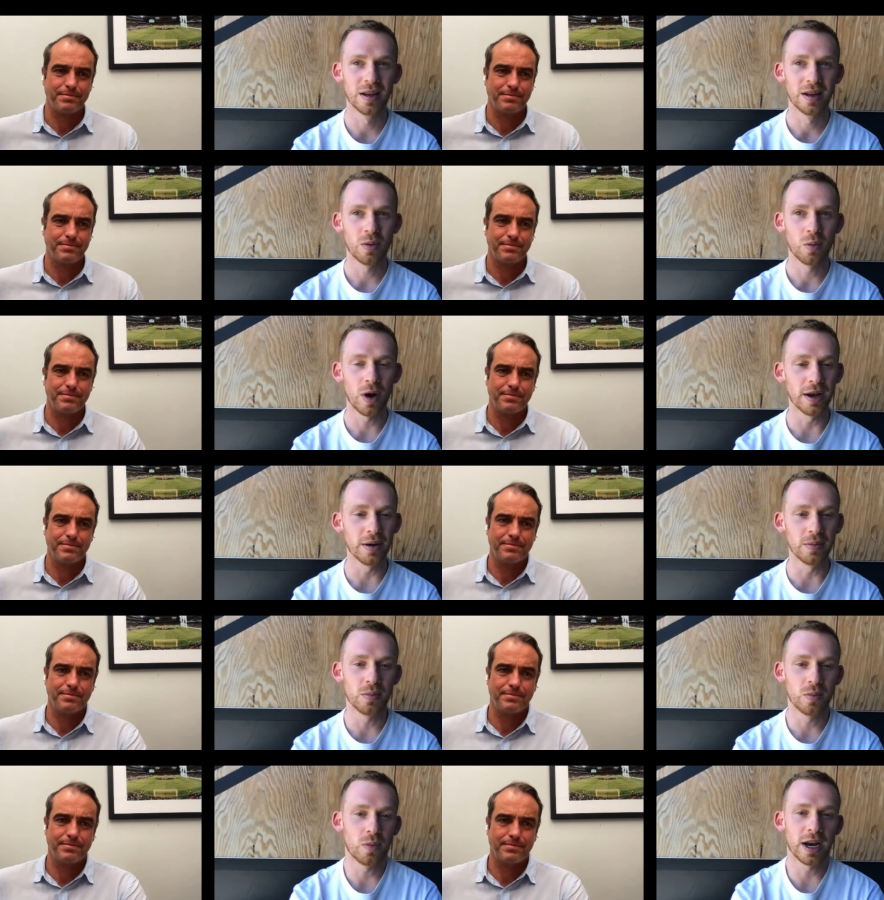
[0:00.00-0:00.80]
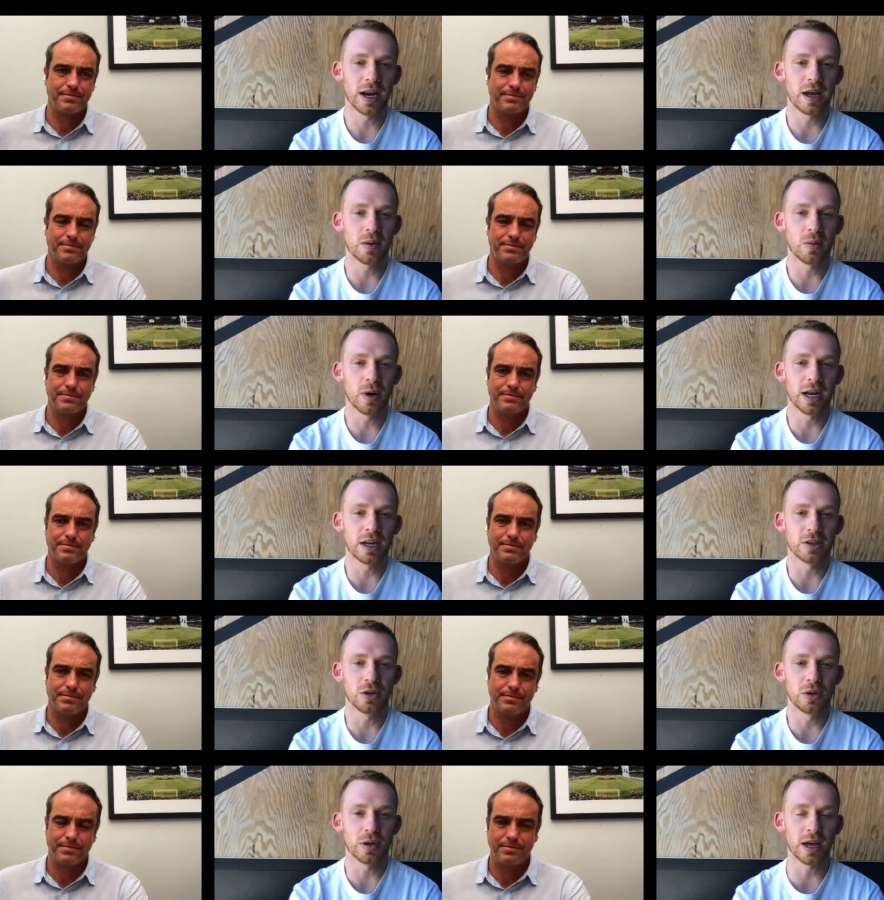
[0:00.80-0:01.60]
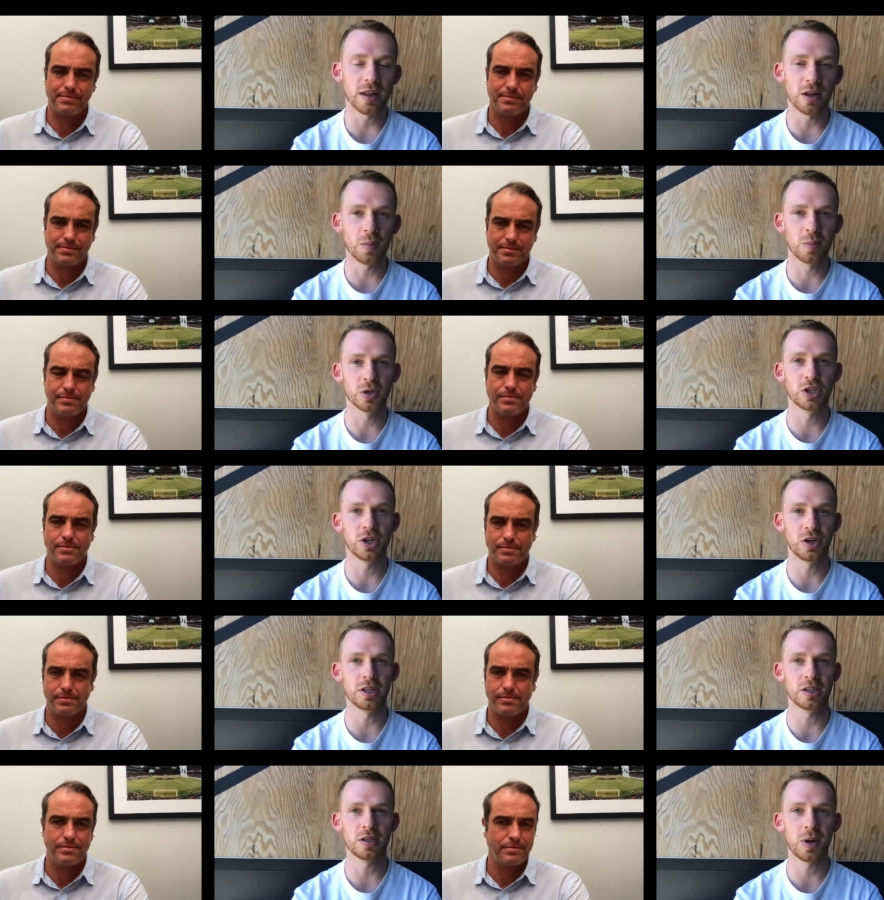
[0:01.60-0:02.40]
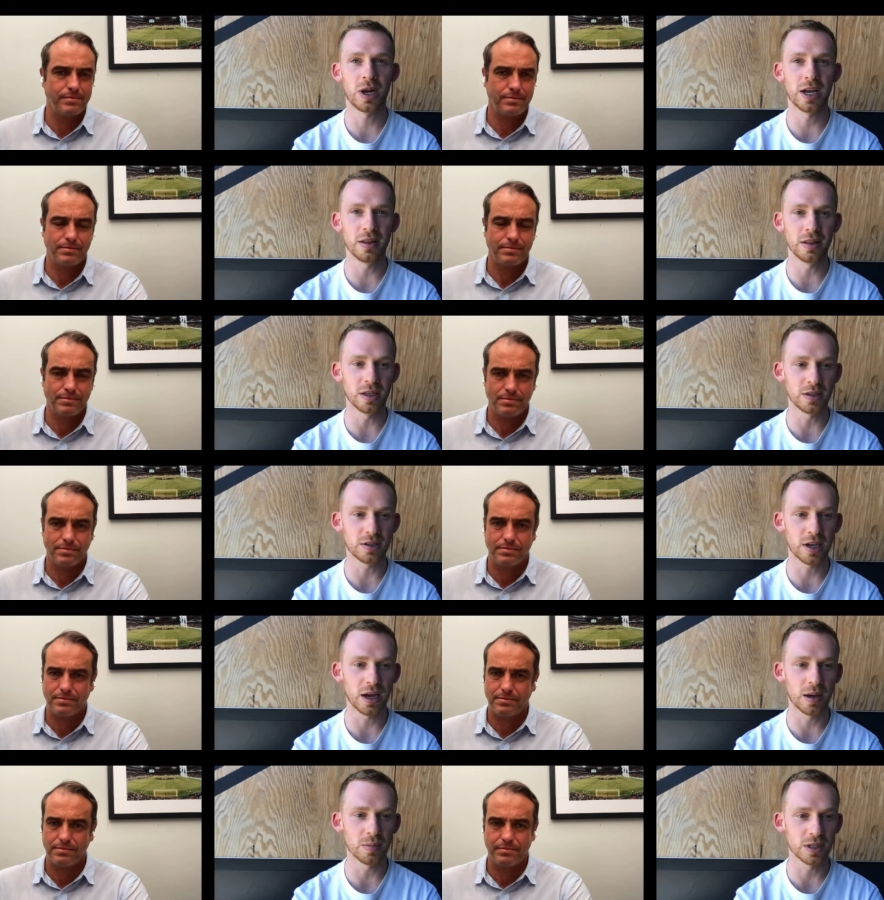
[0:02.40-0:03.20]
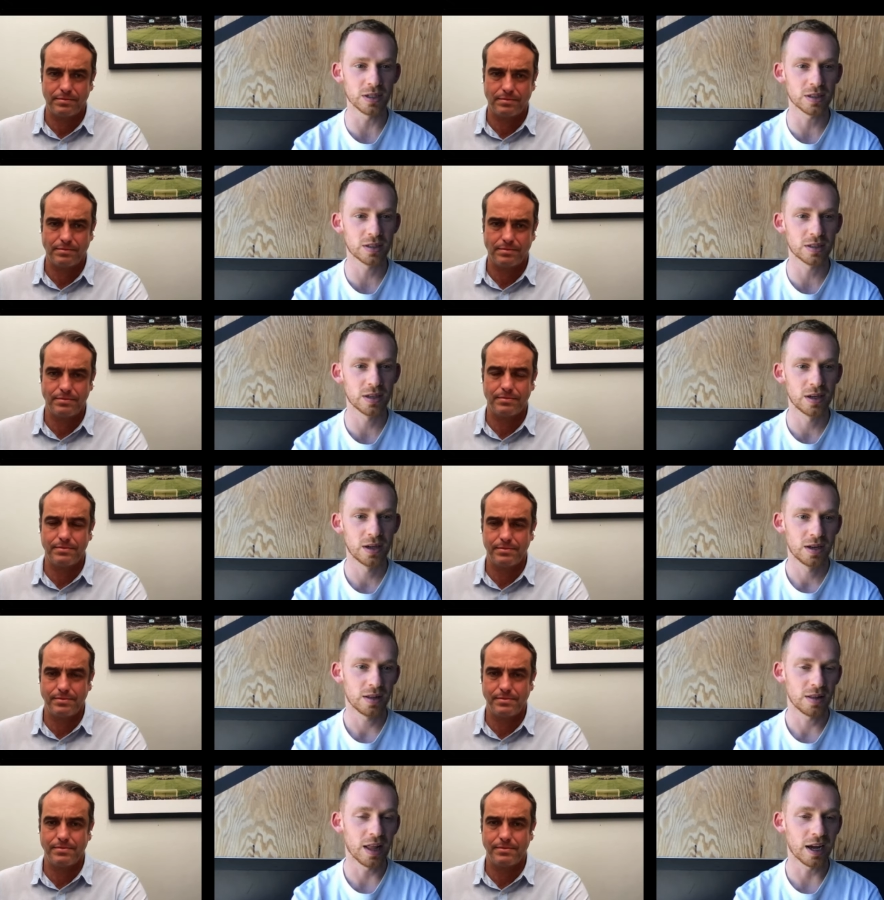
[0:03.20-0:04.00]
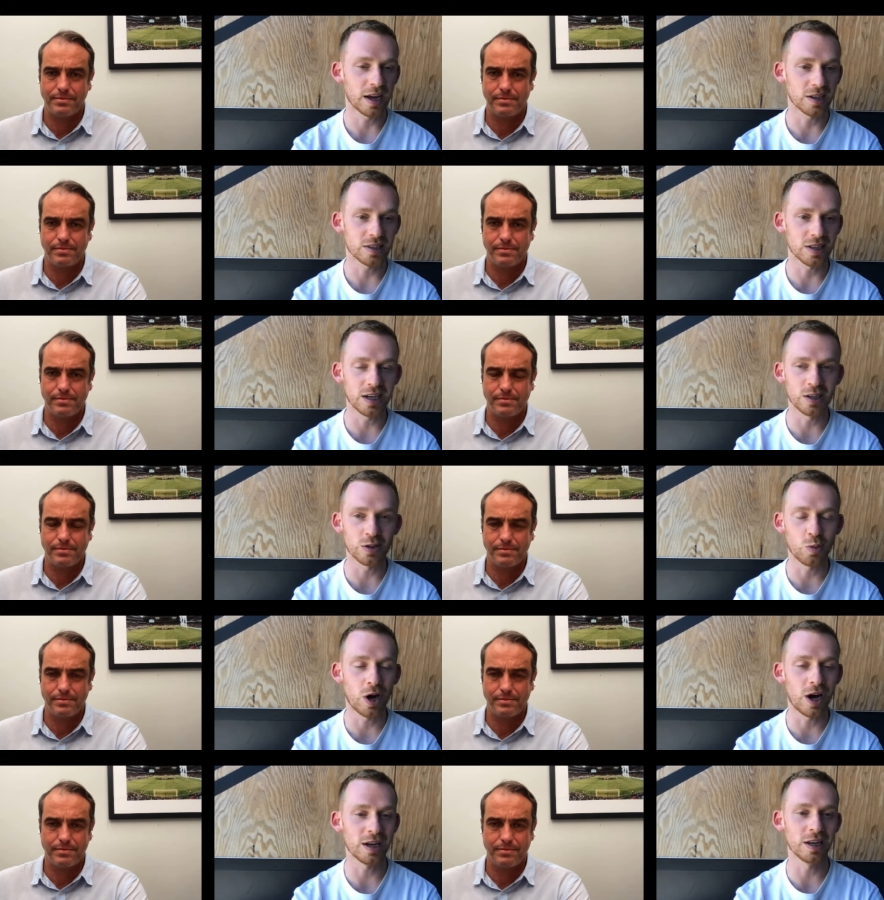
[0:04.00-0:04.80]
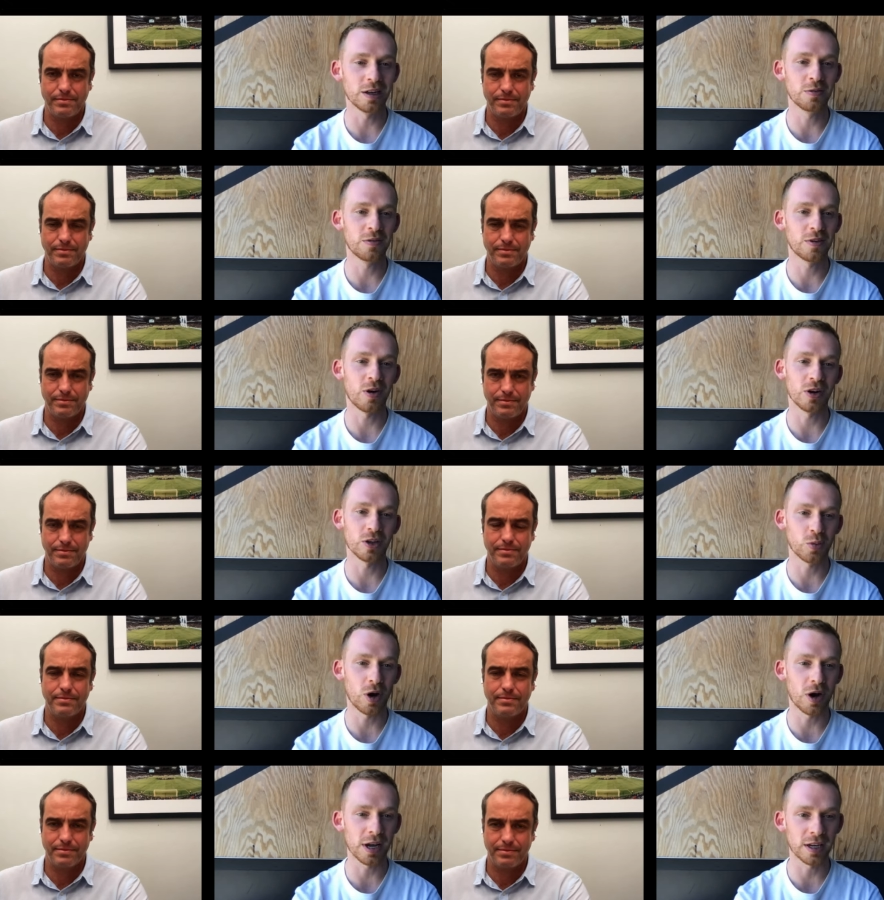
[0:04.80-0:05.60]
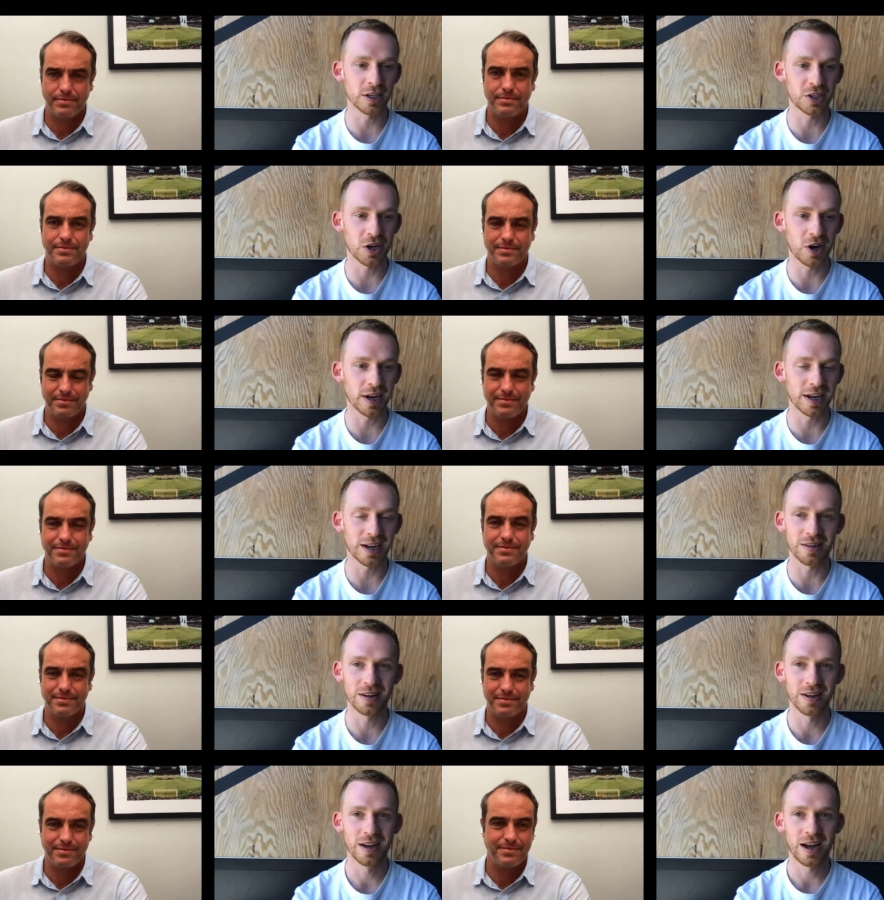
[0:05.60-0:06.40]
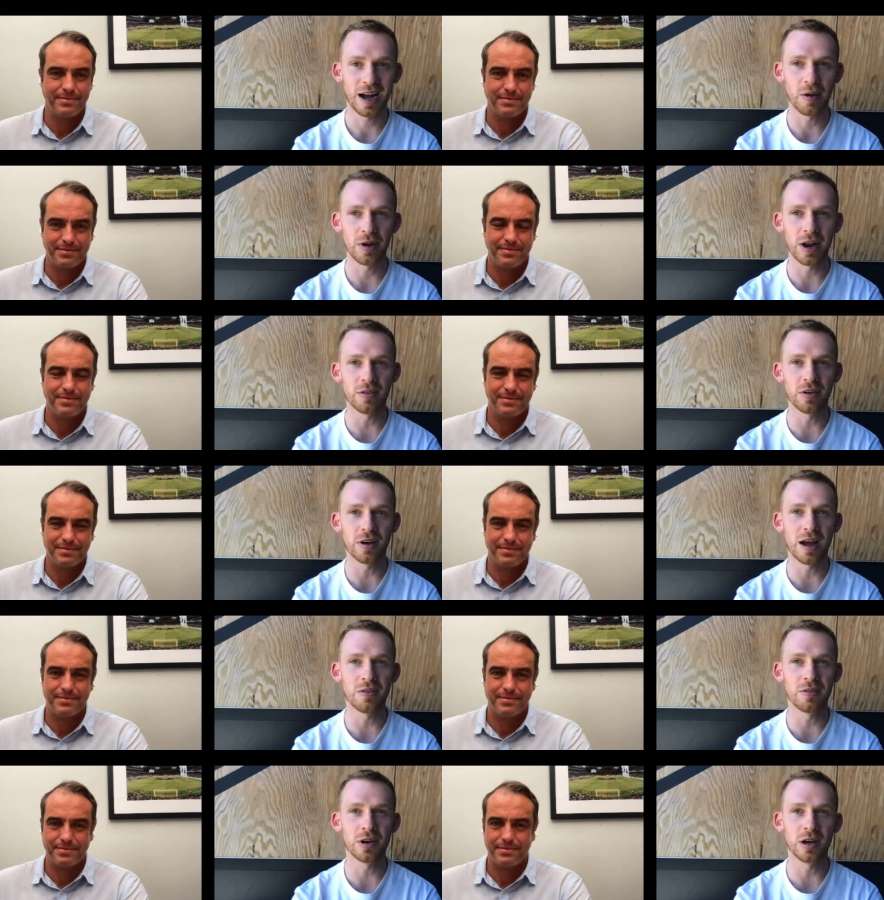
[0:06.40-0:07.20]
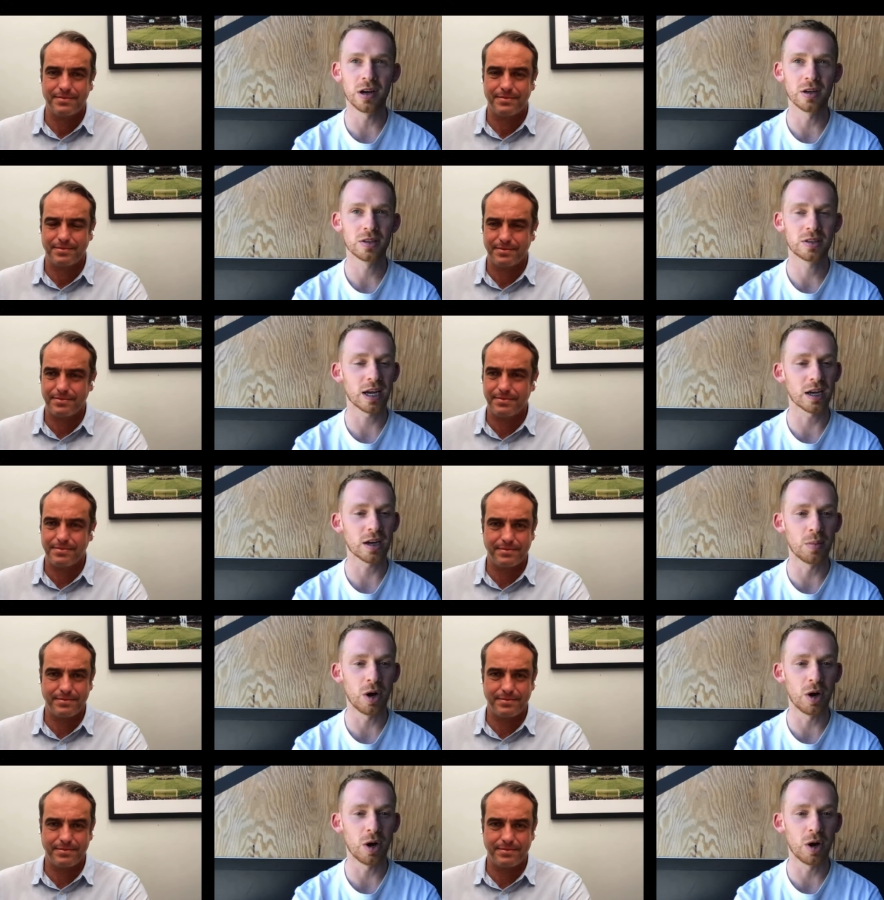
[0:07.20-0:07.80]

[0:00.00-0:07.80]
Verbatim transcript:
Speaker 1: when when I when I do get the opportunity to play in these games, it's like I said, it's what I live for. It's what I enjoy. I, I'll never ever take a